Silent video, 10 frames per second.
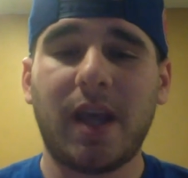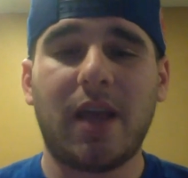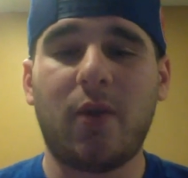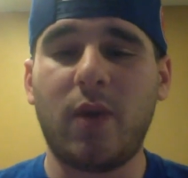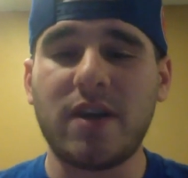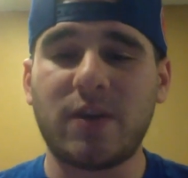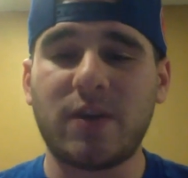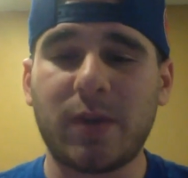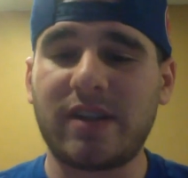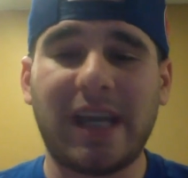the
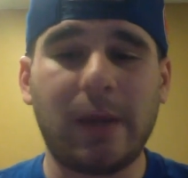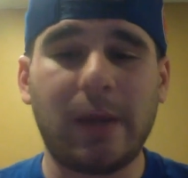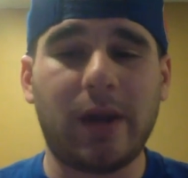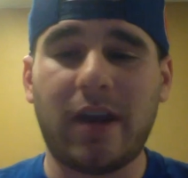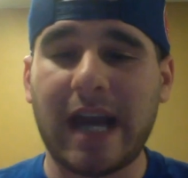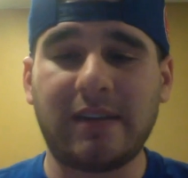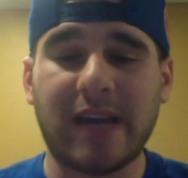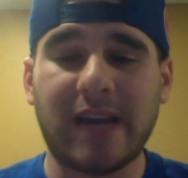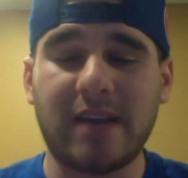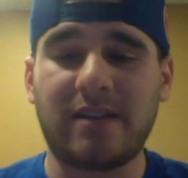whispers I keep hearing out of
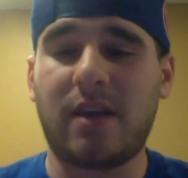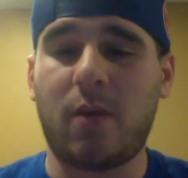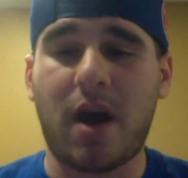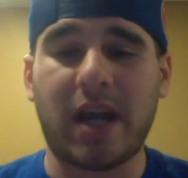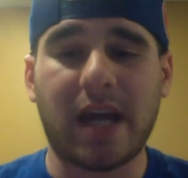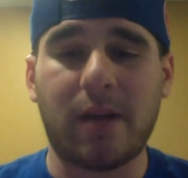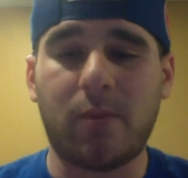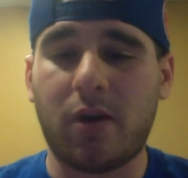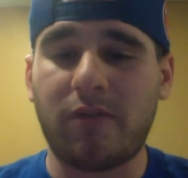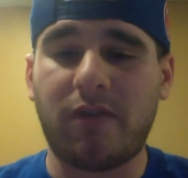Tennessee, they want to get him
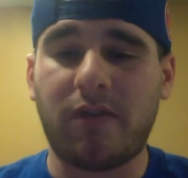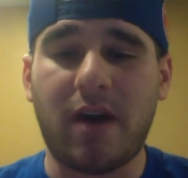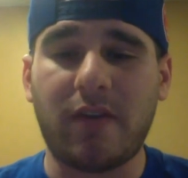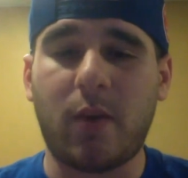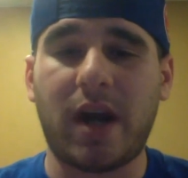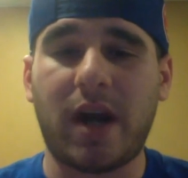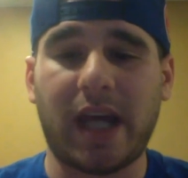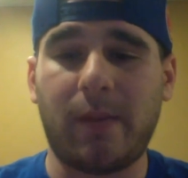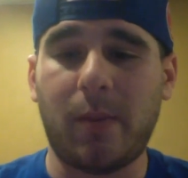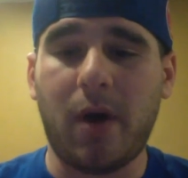more involved, they want to
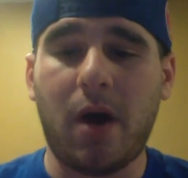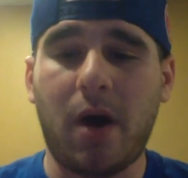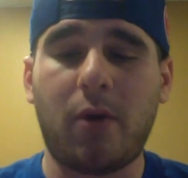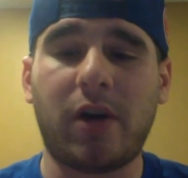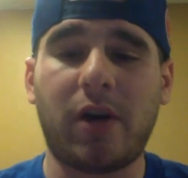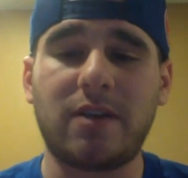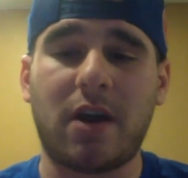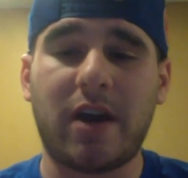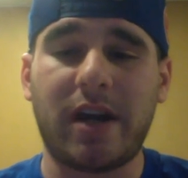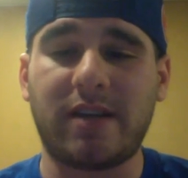get him the ball more. He's
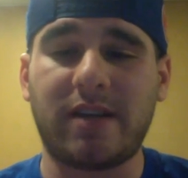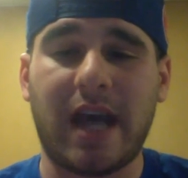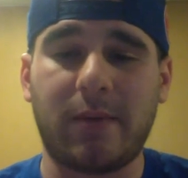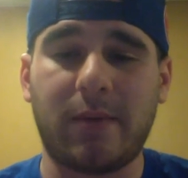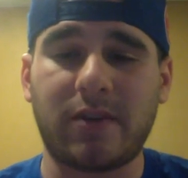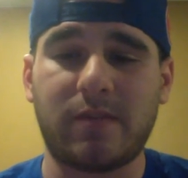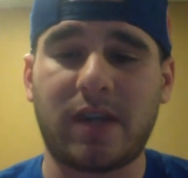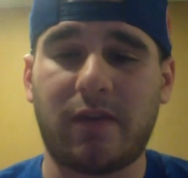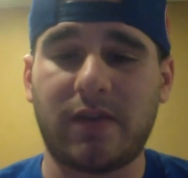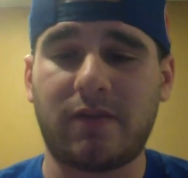already established
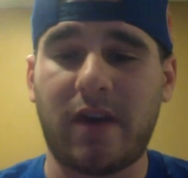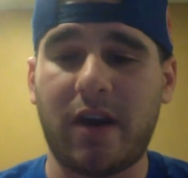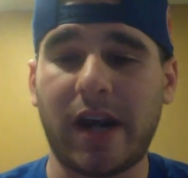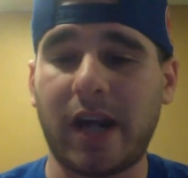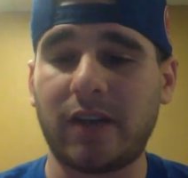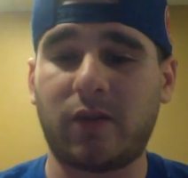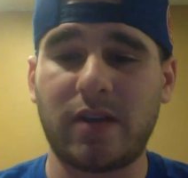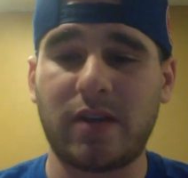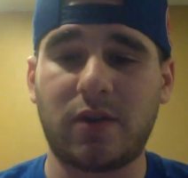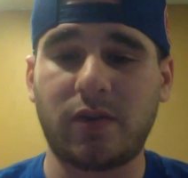himself as a very nice
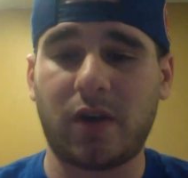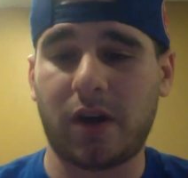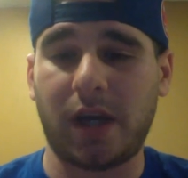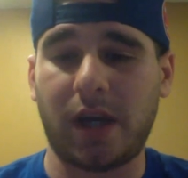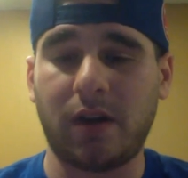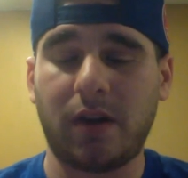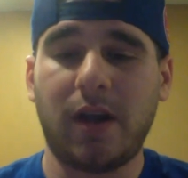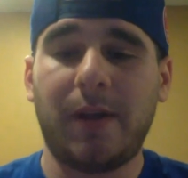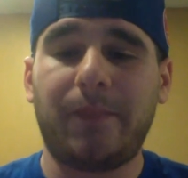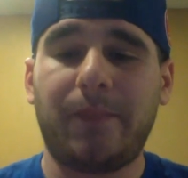red zone target.
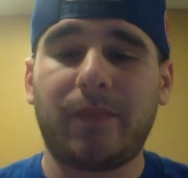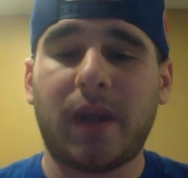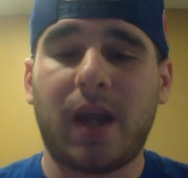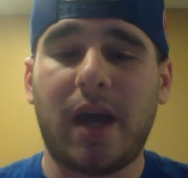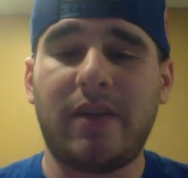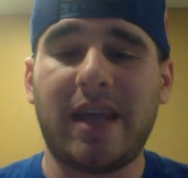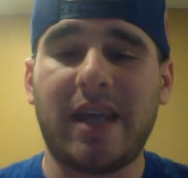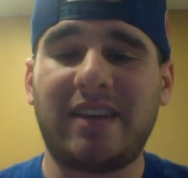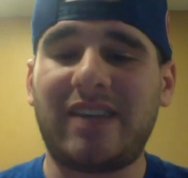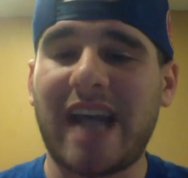
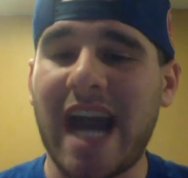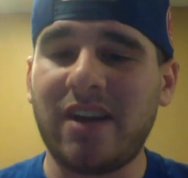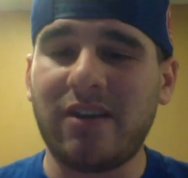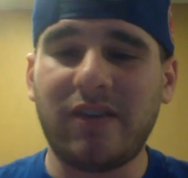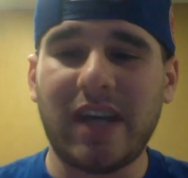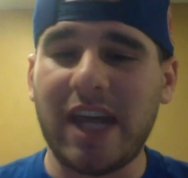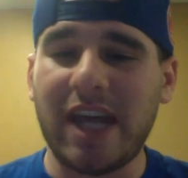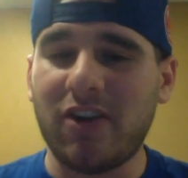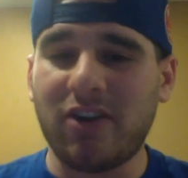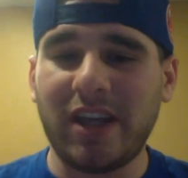It kind of
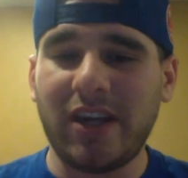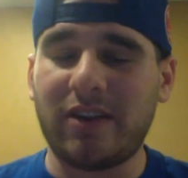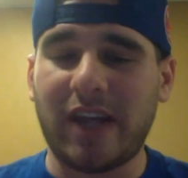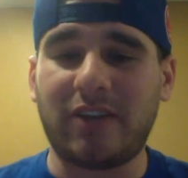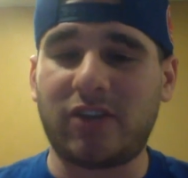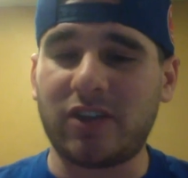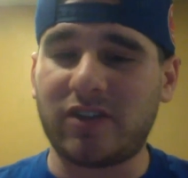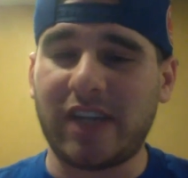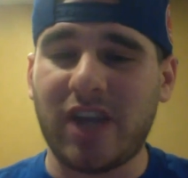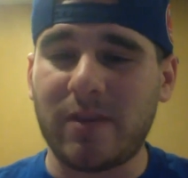eerily, just
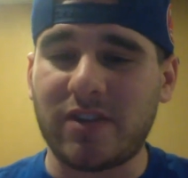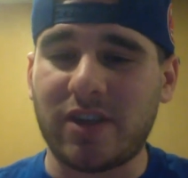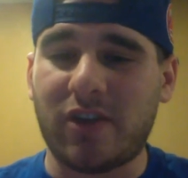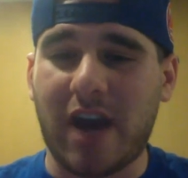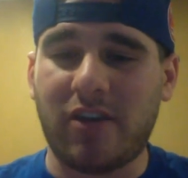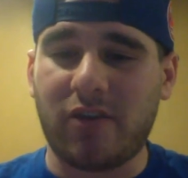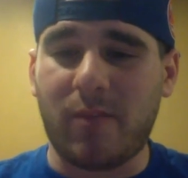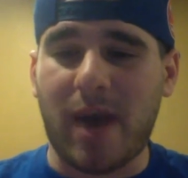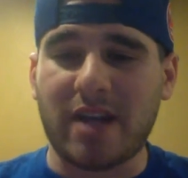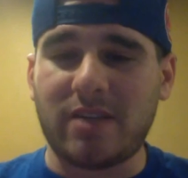like Jamison Crowder
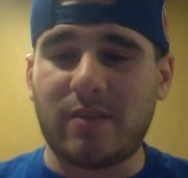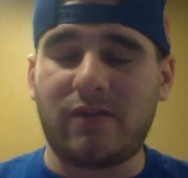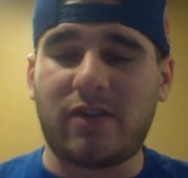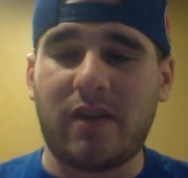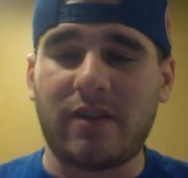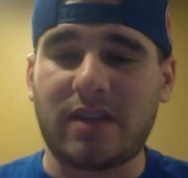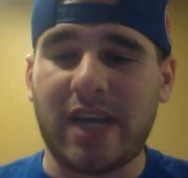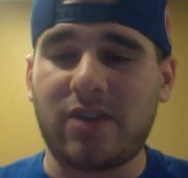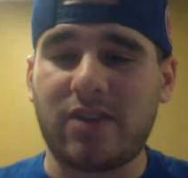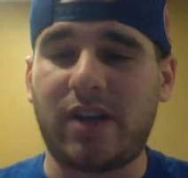reminds me of Jarvis
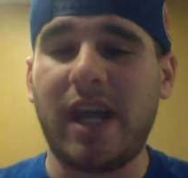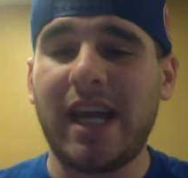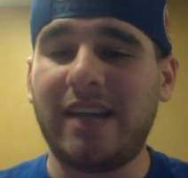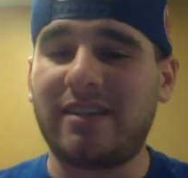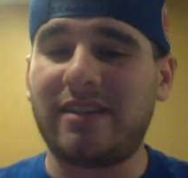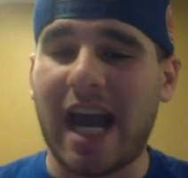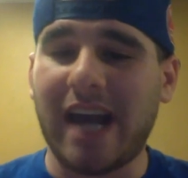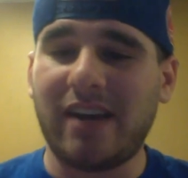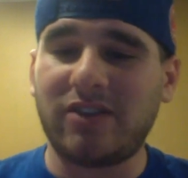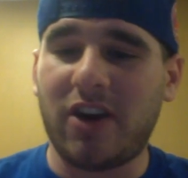Landry, he's
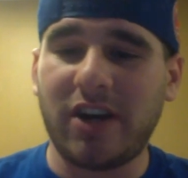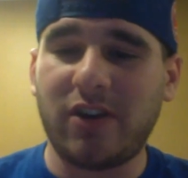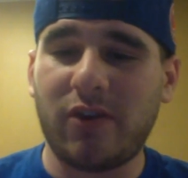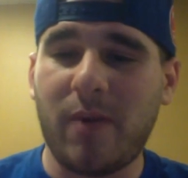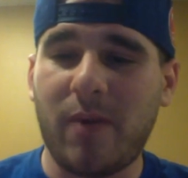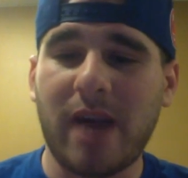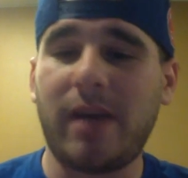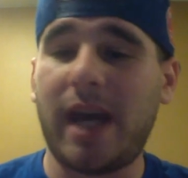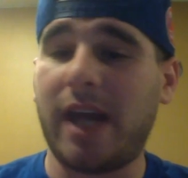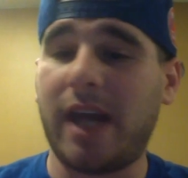kind of starting to remind
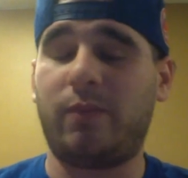me, and